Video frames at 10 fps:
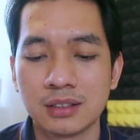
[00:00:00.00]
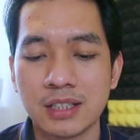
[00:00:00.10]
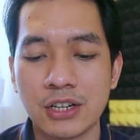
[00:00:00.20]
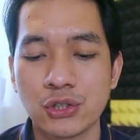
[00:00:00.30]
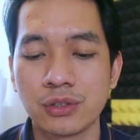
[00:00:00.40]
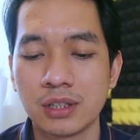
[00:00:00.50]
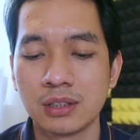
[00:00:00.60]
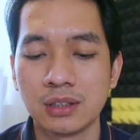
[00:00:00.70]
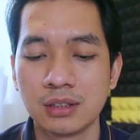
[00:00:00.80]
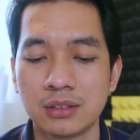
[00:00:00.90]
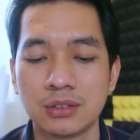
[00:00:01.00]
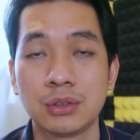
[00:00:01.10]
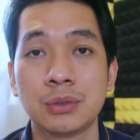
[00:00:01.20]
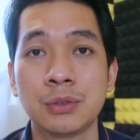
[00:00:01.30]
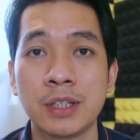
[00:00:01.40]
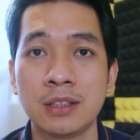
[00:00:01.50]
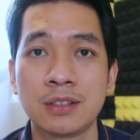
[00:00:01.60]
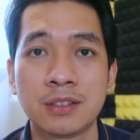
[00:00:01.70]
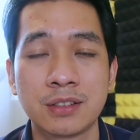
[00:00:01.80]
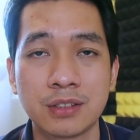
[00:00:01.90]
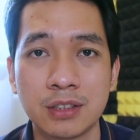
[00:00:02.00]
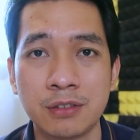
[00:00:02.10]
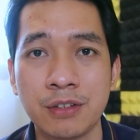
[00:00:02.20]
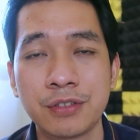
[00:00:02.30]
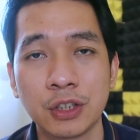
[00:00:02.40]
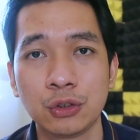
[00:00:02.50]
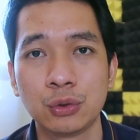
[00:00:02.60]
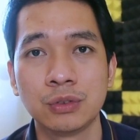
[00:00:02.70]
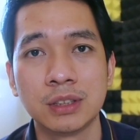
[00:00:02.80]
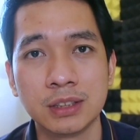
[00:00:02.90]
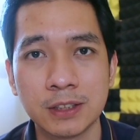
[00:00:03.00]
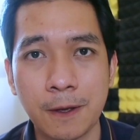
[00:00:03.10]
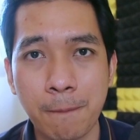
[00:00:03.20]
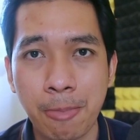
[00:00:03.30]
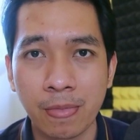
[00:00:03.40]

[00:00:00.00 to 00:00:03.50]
national? So it's referring to the